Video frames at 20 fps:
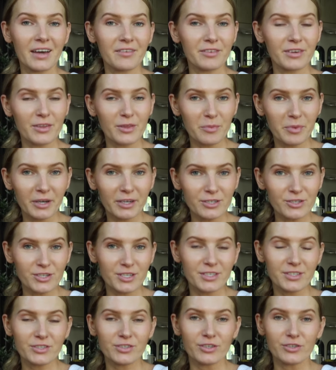have another pair of
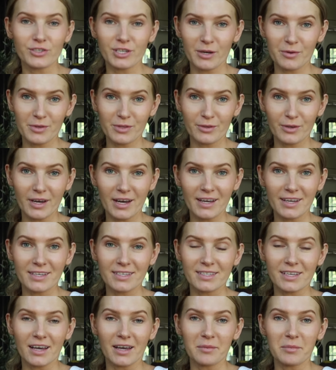jeans to share with you
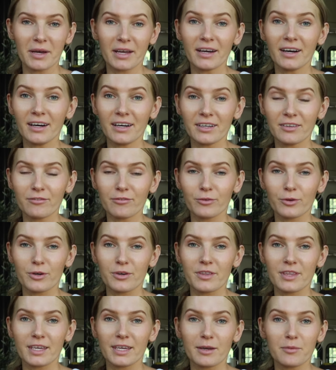guys on my hunt
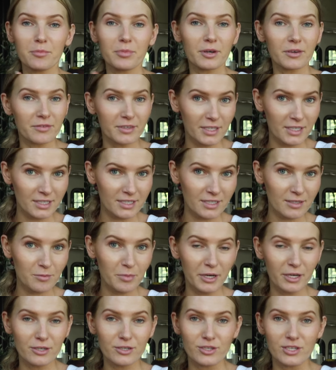for the perfect
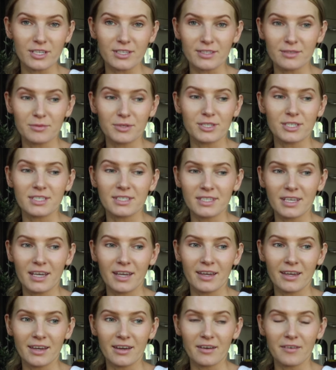pair of jeans, which is
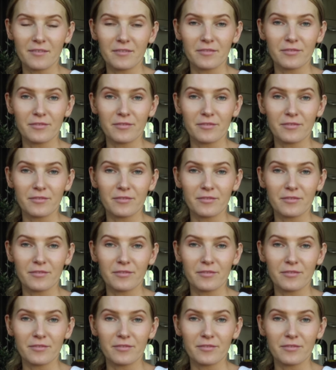a